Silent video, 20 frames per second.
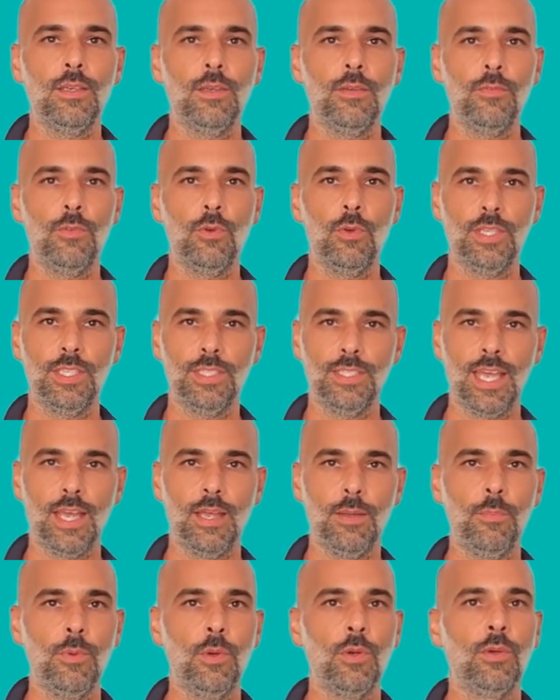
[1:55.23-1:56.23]
For
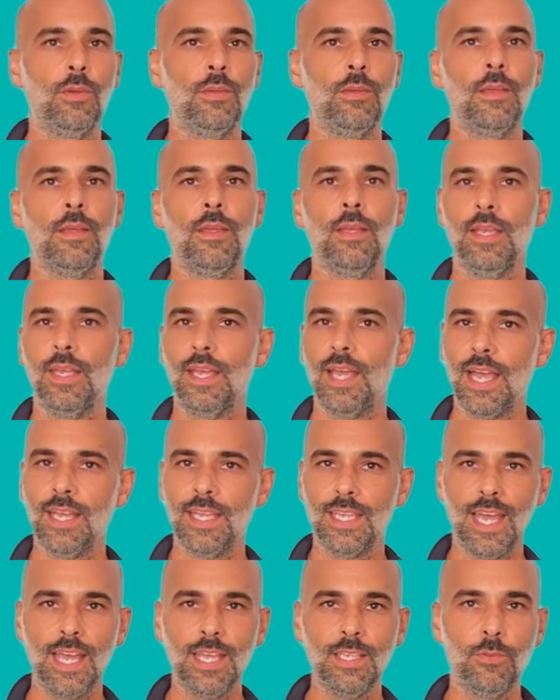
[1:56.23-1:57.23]
example, I
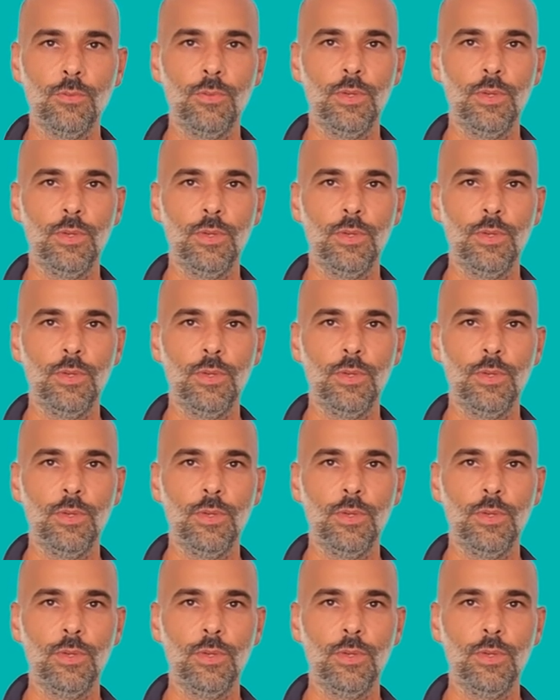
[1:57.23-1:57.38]
like